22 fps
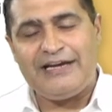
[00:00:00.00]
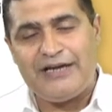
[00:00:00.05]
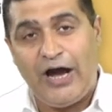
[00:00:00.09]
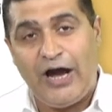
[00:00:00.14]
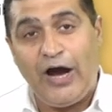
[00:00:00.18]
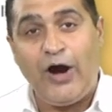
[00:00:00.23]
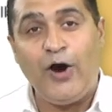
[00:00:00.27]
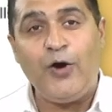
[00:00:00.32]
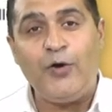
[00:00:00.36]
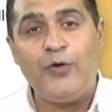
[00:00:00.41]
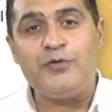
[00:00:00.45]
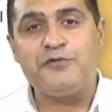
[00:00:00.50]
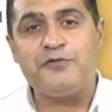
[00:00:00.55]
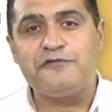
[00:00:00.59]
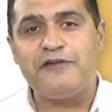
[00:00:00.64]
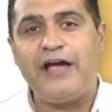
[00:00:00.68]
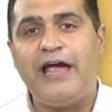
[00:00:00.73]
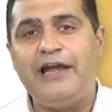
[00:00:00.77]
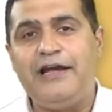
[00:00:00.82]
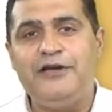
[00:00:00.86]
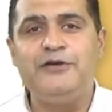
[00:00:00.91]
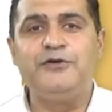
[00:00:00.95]
how
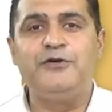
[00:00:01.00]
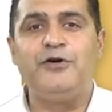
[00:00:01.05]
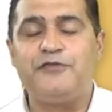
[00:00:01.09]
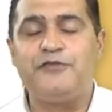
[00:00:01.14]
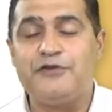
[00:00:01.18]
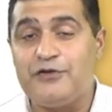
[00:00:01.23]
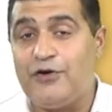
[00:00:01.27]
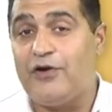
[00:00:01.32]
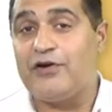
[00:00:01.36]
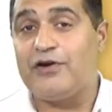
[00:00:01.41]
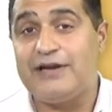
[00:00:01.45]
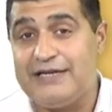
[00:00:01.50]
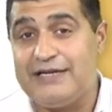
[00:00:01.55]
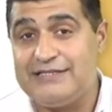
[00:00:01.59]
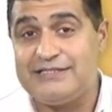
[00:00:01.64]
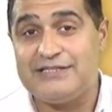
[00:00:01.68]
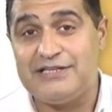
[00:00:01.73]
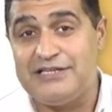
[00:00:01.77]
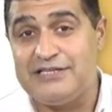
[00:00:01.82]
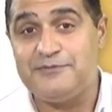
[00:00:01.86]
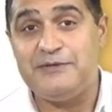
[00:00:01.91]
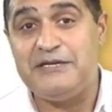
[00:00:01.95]
value of an
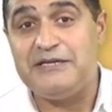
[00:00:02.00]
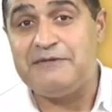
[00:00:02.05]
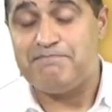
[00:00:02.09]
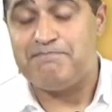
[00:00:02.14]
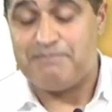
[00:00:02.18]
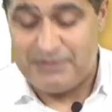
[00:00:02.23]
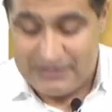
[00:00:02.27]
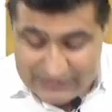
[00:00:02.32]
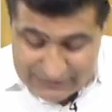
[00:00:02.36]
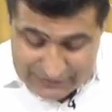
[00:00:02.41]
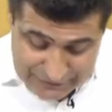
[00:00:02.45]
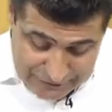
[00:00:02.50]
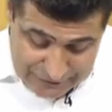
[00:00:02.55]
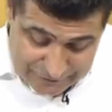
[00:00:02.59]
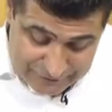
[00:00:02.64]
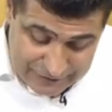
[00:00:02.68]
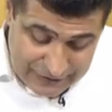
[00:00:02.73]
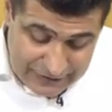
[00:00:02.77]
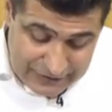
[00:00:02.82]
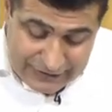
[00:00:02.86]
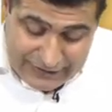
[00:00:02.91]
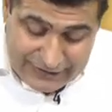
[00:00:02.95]
organization is being
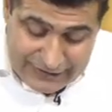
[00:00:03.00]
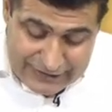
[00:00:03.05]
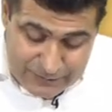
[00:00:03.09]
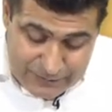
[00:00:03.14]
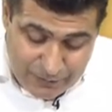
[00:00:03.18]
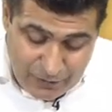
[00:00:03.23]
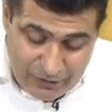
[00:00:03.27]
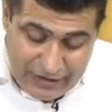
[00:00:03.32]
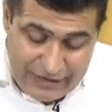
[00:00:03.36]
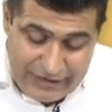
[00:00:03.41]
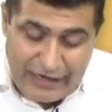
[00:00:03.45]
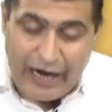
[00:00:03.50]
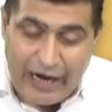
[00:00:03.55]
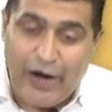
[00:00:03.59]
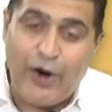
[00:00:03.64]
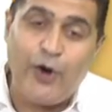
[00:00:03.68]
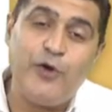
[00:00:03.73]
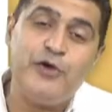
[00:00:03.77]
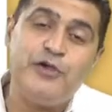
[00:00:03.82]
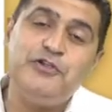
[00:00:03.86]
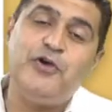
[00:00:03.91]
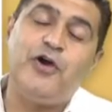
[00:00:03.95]
preserved. It's more like
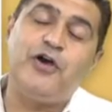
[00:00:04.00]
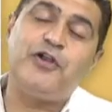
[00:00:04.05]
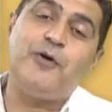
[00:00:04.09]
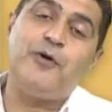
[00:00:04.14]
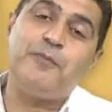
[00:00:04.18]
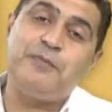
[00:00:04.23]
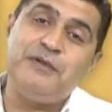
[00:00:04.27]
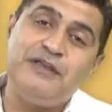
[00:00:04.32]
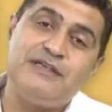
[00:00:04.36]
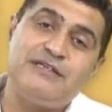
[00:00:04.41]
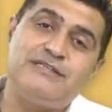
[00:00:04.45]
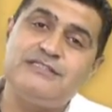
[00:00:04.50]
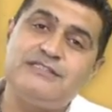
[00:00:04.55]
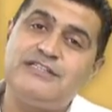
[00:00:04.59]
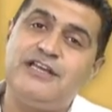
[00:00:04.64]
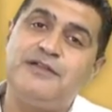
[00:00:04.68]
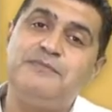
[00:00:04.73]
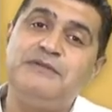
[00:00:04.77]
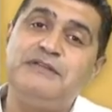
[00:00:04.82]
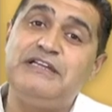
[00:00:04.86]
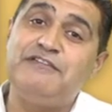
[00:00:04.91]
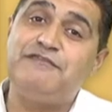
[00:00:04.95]
how your operations are
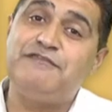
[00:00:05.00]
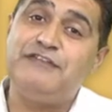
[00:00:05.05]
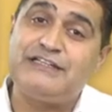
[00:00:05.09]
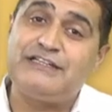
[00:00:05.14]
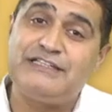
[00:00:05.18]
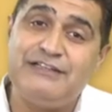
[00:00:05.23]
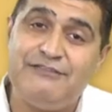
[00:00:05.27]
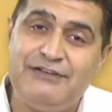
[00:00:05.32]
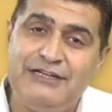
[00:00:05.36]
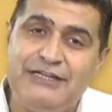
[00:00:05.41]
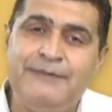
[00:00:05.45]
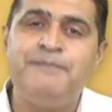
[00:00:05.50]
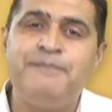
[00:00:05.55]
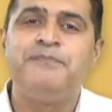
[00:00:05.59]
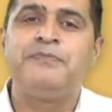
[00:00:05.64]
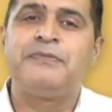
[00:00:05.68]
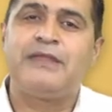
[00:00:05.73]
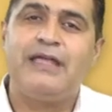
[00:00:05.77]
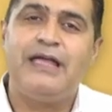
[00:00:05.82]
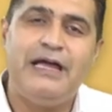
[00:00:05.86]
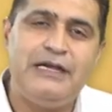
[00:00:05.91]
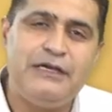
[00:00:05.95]
being effectively
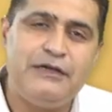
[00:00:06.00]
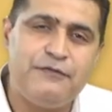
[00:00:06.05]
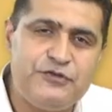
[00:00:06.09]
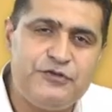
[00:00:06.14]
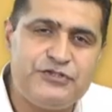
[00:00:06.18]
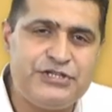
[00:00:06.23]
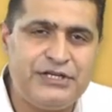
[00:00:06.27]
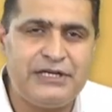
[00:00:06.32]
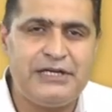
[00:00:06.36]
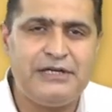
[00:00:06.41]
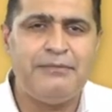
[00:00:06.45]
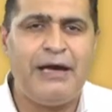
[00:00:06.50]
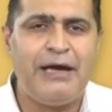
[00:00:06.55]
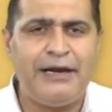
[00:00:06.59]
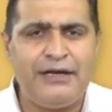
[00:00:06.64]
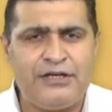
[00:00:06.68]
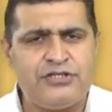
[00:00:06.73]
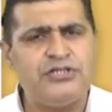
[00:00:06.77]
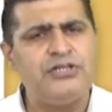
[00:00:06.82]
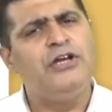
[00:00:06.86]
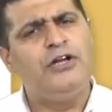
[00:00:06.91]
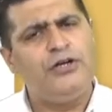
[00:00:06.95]
and efficiently
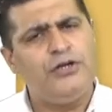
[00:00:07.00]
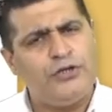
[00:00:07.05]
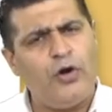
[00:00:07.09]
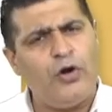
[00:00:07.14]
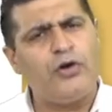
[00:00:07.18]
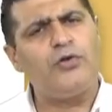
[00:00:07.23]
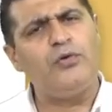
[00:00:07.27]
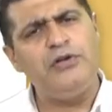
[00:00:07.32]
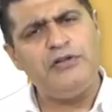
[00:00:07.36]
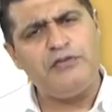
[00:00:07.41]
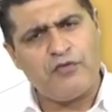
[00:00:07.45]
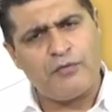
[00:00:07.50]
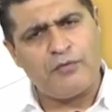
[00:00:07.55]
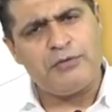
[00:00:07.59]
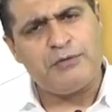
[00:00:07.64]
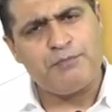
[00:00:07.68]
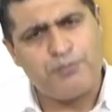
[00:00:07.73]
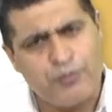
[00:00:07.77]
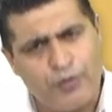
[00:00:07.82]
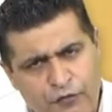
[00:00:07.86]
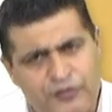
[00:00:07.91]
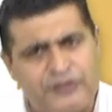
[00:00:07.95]
managed, not only from the
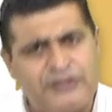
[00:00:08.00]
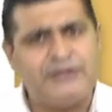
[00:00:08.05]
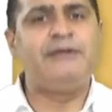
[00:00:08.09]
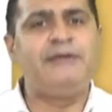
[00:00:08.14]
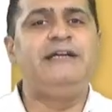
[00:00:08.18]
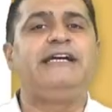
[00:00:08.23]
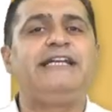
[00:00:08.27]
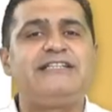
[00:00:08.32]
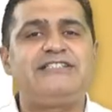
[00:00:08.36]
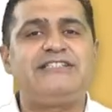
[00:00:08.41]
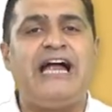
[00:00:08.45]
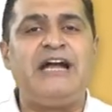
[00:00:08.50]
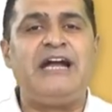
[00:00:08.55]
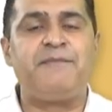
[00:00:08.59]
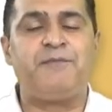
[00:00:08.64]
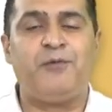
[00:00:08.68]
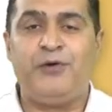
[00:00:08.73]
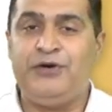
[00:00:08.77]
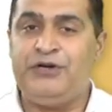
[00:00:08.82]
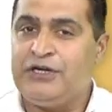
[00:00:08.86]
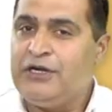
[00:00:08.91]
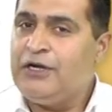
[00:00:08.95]
profitability
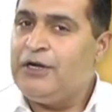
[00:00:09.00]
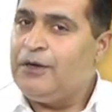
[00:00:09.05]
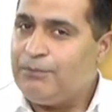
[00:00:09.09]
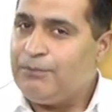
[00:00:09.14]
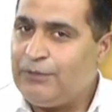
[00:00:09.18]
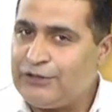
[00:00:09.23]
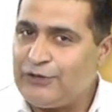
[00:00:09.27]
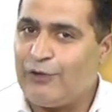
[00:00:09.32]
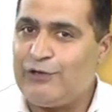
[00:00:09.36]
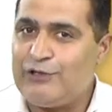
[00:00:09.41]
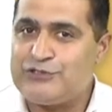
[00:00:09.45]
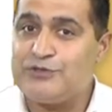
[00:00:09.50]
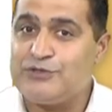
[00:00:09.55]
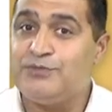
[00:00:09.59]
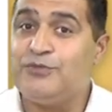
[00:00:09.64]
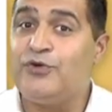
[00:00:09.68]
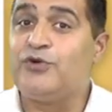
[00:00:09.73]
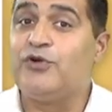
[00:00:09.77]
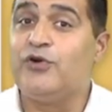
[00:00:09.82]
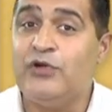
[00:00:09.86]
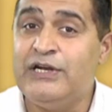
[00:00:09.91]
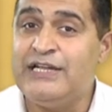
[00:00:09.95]
standpoint, but also
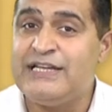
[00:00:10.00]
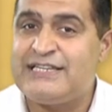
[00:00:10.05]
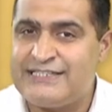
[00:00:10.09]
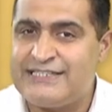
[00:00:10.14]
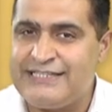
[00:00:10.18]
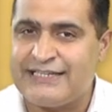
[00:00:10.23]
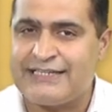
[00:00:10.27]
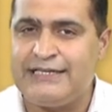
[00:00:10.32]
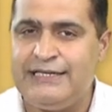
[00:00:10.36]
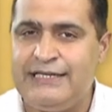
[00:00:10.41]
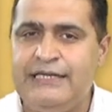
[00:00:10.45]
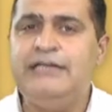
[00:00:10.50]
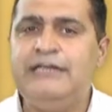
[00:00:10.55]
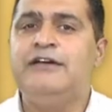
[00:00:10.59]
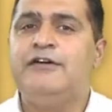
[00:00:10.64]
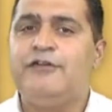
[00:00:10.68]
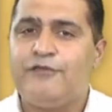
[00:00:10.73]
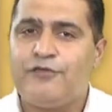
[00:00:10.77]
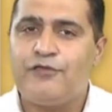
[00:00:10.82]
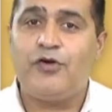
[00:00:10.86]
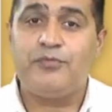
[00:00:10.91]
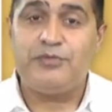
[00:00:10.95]
more
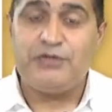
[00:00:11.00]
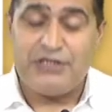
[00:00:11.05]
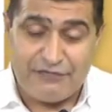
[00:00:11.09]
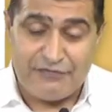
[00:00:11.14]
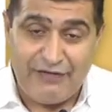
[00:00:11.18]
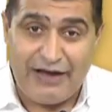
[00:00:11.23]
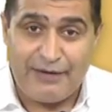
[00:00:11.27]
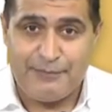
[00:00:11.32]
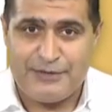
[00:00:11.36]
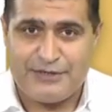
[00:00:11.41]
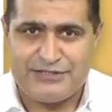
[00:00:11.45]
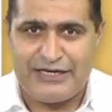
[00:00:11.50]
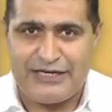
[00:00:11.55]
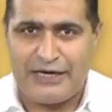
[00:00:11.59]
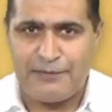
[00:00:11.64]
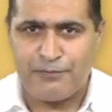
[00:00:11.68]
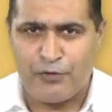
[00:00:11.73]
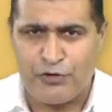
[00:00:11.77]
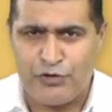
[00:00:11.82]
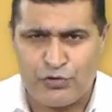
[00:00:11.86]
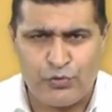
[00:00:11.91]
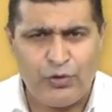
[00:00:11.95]
holistically from the environment
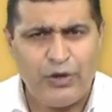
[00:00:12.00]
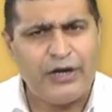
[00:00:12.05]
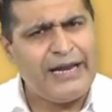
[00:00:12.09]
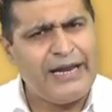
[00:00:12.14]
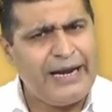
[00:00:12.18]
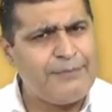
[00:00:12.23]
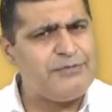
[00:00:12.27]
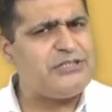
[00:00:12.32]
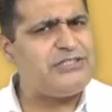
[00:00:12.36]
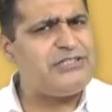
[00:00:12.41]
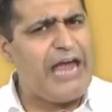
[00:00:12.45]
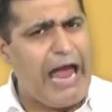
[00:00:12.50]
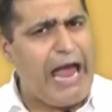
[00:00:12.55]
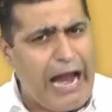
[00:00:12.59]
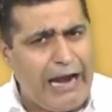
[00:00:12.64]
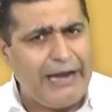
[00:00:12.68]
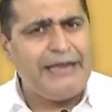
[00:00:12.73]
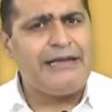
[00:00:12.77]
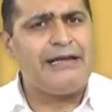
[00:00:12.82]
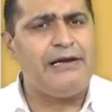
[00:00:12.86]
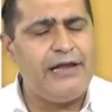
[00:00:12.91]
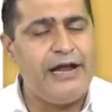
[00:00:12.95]
standpoint too. Again, I'm just
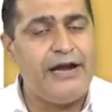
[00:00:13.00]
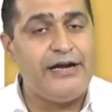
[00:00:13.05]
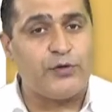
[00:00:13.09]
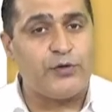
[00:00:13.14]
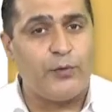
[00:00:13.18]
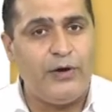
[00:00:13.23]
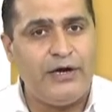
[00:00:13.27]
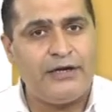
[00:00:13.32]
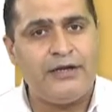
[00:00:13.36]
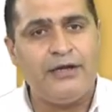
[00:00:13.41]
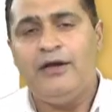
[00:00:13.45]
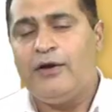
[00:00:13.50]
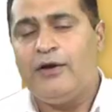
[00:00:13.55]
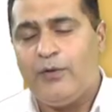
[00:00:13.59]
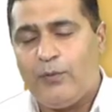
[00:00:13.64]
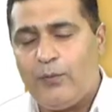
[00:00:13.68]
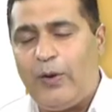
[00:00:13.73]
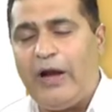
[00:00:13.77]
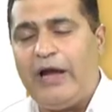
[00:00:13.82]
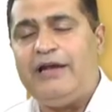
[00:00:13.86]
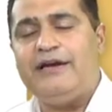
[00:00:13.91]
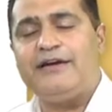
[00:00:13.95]
adding a layer to it,
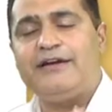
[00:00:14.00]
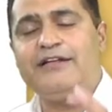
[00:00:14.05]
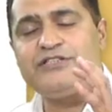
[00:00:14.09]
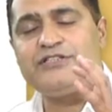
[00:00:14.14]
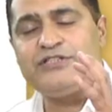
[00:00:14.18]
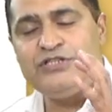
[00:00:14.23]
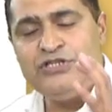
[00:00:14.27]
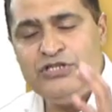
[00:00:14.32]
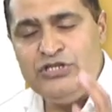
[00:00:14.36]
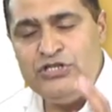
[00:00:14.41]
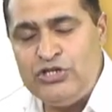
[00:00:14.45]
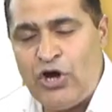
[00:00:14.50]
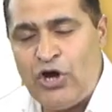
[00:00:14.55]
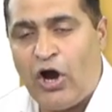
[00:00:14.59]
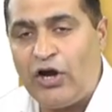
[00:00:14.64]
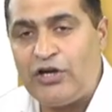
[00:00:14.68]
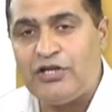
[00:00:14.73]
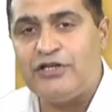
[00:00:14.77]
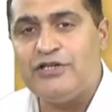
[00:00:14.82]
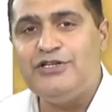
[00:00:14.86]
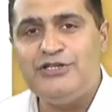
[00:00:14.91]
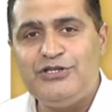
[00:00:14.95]
while it is
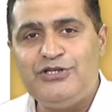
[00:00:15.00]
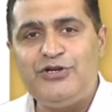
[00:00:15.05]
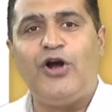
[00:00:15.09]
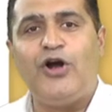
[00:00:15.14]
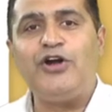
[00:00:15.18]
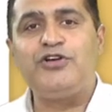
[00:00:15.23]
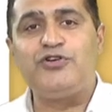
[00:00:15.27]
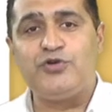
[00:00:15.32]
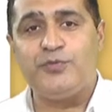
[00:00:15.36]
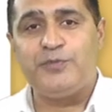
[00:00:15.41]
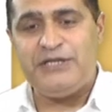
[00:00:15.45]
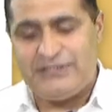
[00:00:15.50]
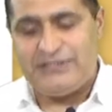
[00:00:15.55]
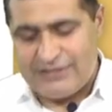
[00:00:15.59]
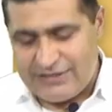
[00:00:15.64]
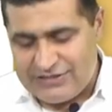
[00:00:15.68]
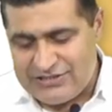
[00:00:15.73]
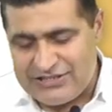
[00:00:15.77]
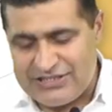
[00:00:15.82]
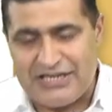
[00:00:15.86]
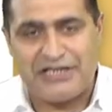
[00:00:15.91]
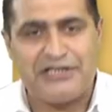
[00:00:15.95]
not to be
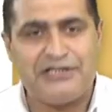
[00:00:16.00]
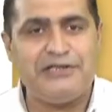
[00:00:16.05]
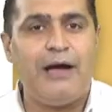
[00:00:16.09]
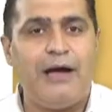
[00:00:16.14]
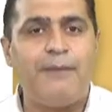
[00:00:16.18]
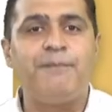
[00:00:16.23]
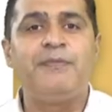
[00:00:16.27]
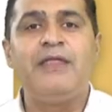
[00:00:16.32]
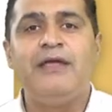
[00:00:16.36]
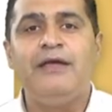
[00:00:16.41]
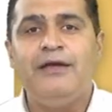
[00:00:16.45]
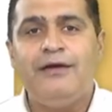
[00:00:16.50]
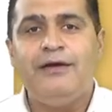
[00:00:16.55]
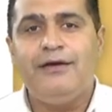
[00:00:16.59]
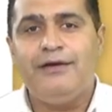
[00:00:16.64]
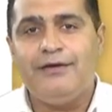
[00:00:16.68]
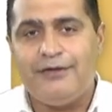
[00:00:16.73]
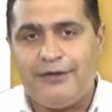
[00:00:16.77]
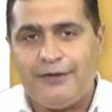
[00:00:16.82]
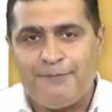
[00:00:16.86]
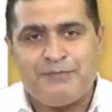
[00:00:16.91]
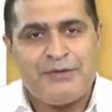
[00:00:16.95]
just taken up
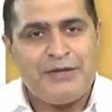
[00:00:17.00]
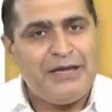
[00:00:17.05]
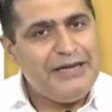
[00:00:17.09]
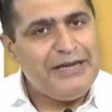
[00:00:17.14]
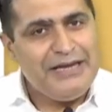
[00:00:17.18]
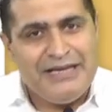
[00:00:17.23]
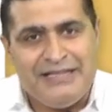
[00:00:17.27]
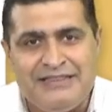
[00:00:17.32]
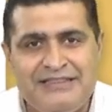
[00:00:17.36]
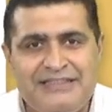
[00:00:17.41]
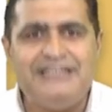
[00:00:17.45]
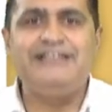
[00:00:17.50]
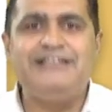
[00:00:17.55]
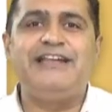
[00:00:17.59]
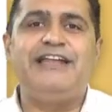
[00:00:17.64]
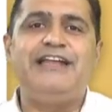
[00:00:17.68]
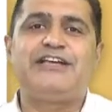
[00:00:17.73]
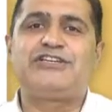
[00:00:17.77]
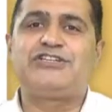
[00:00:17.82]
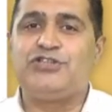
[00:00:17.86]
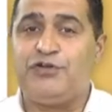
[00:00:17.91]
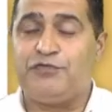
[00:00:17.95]
in the
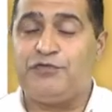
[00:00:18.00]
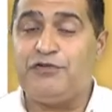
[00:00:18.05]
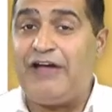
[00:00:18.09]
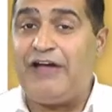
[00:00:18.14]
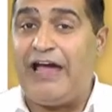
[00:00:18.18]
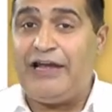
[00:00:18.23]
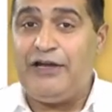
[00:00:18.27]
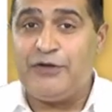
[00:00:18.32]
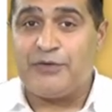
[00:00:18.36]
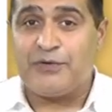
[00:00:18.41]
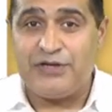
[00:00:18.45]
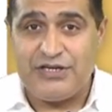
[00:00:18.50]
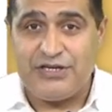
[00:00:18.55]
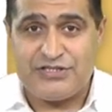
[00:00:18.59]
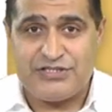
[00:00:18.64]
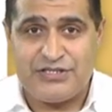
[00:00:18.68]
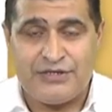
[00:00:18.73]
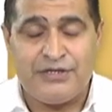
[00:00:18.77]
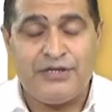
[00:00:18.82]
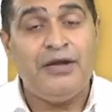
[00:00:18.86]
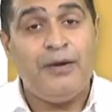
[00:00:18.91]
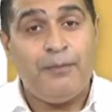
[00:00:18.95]
direction of a value
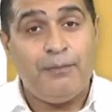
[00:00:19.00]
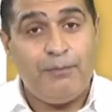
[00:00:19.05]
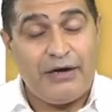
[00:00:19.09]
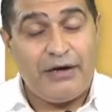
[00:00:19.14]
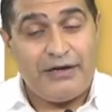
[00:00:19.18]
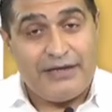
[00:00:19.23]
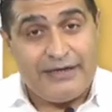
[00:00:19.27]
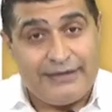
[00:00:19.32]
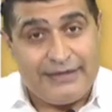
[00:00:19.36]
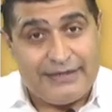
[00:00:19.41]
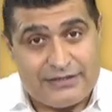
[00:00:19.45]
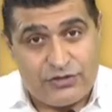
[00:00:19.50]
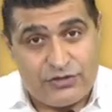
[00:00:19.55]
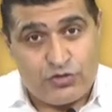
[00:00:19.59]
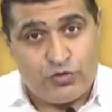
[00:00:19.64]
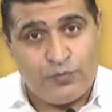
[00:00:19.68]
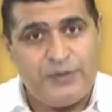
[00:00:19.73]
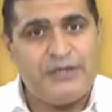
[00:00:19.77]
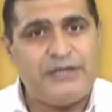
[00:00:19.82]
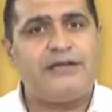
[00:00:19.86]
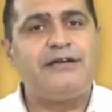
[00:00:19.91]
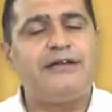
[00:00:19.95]
creation, but it is to
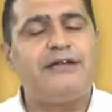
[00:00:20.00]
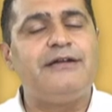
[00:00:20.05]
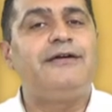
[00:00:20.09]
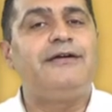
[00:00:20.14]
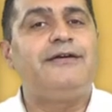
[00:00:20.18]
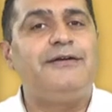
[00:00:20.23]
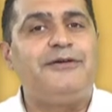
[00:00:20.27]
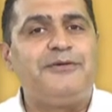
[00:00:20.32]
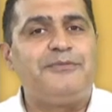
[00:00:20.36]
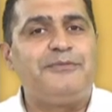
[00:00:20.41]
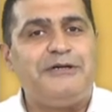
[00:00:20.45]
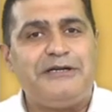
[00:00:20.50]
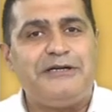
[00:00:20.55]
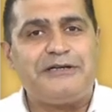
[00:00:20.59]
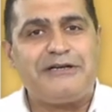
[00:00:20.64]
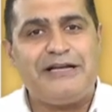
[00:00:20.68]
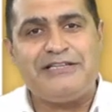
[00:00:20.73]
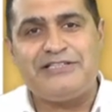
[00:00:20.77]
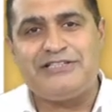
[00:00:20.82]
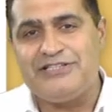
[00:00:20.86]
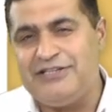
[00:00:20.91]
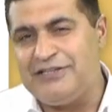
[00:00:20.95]
be, you know,
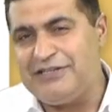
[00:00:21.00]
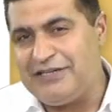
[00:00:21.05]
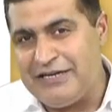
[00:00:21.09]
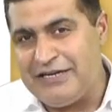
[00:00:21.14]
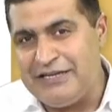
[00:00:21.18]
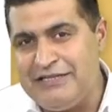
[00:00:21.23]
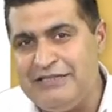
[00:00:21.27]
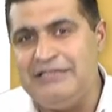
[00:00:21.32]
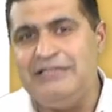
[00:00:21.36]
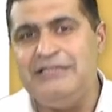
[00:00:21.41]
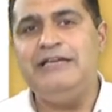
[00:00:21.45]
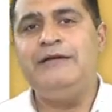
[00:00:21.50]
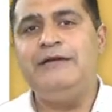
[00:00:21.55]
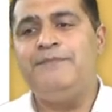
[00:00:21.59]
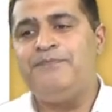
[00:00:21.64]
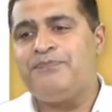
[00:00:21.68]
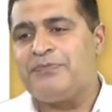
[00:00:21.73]
considered in the,